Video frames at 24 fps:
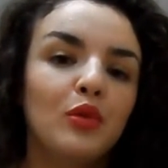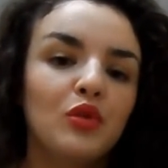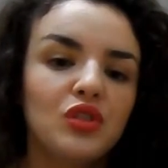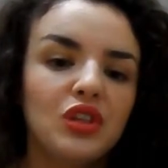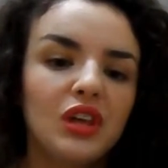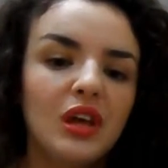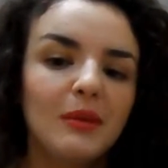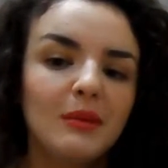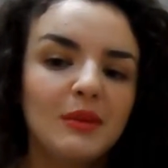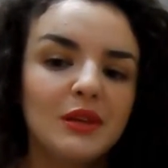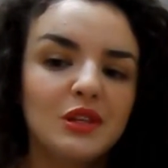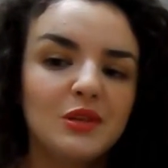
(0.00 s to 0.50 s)

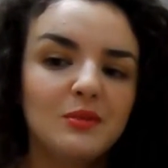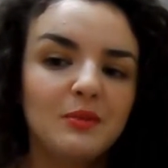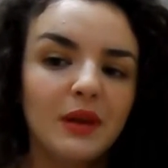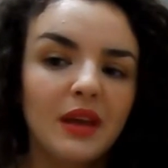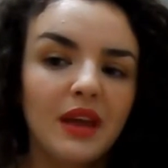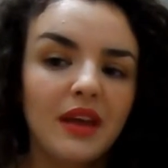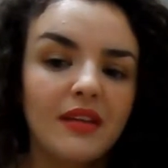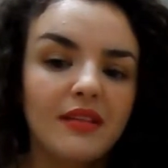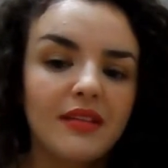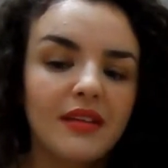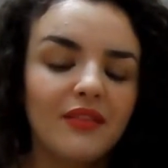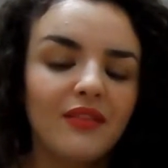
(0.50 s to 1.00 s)
body image,
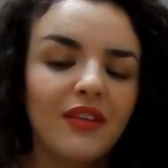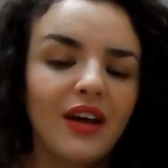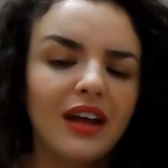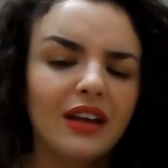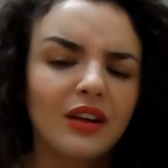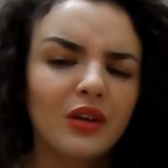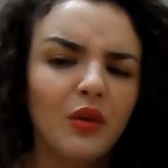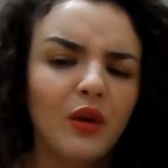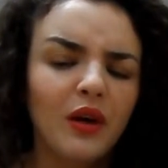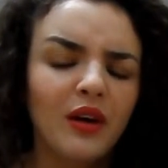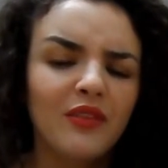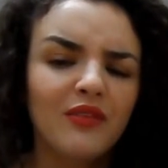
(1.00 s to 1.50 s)
because I've
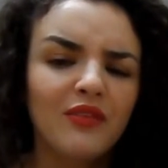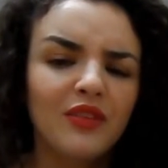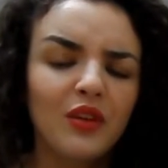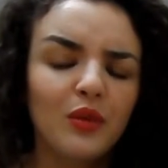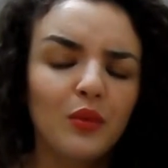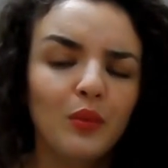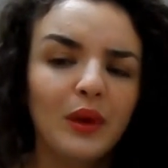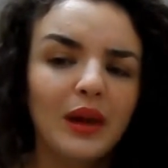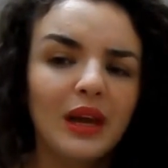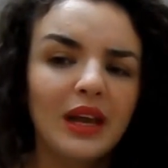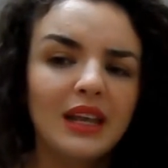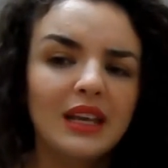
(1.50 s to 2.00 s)
had quite a
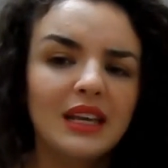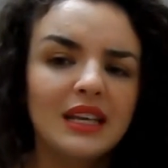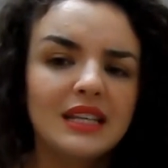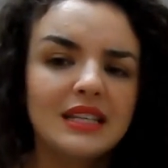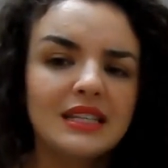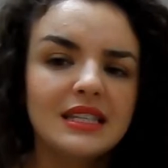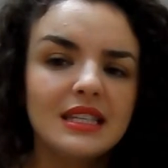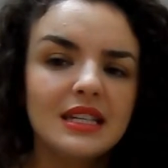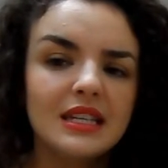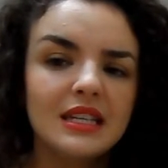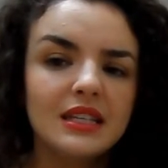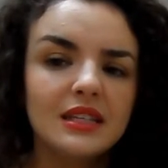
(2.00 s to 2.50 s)
few weird
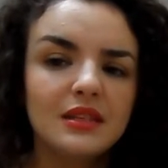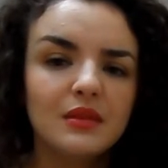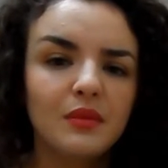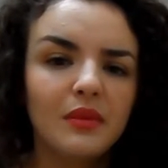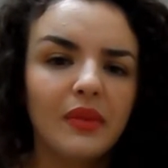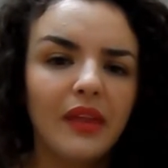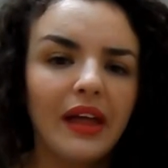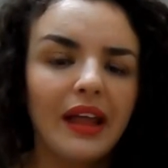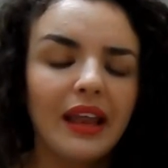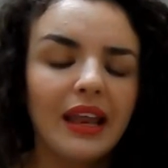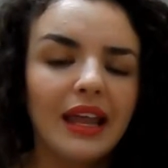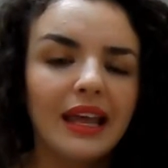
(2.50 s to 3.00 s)
incidents
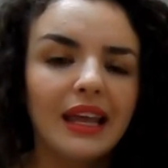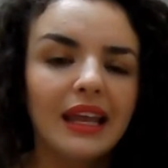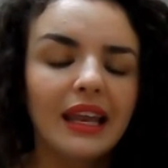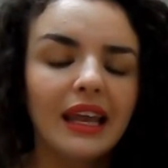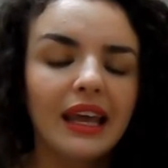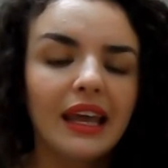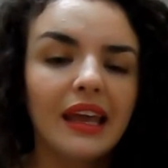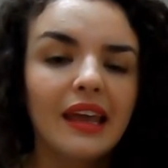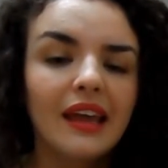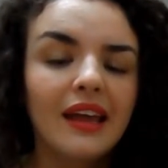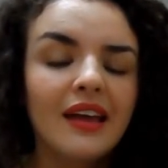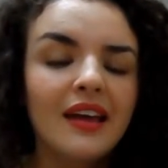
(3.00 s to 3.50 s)
with that
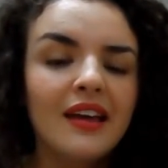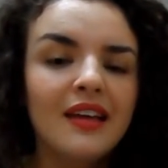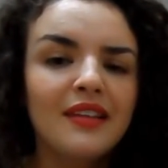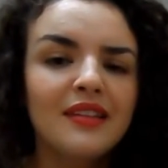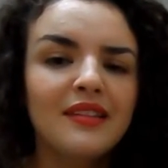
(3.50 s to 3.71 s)
lately.